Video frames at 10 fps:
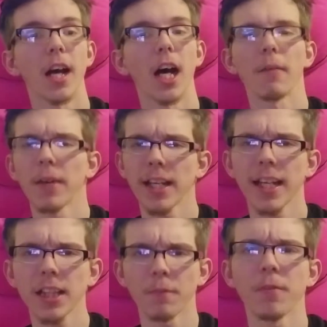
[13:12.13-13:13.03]
If I
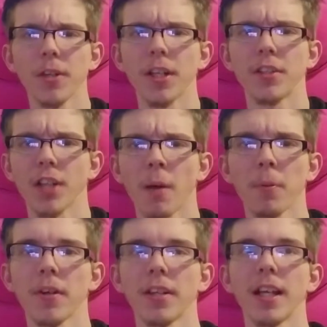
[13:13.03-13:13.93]
can get the footage, I'll
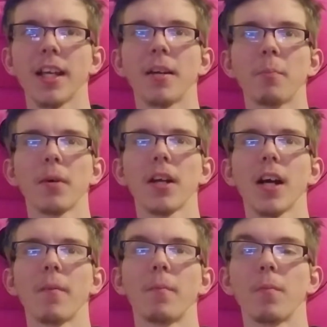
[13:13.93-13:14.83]
put it in. But
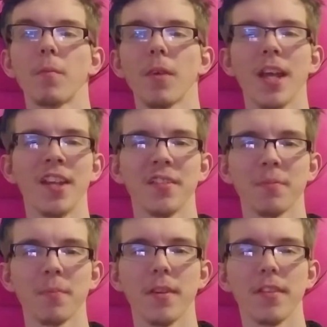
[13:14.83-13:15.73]
I
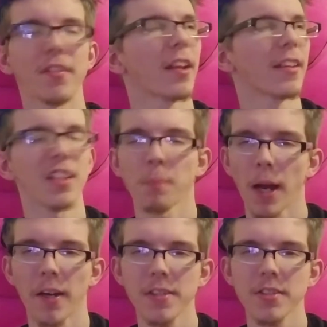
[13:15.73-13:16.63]
think his
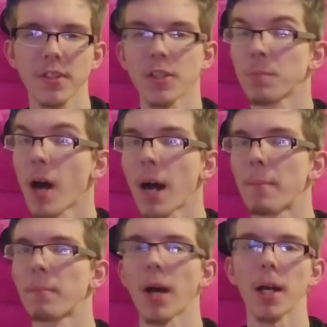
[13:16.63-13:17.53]
parents or his
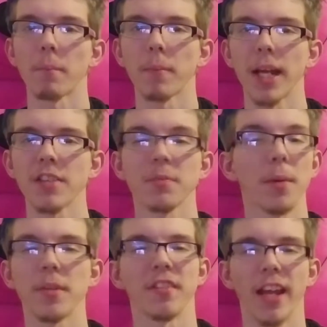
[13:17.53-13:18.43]
mom bought him pants,
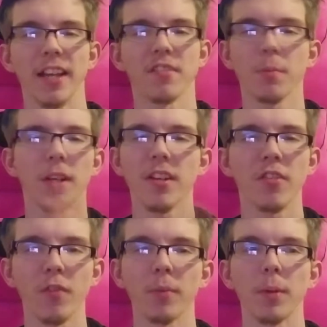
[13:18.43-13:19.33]
or maybe his aunt. Someone in
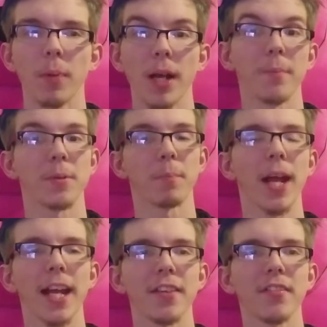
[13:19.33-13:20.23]
his family bought him some
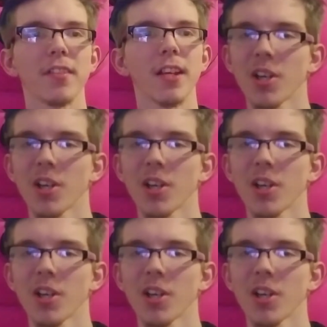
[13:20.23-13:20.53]
pants.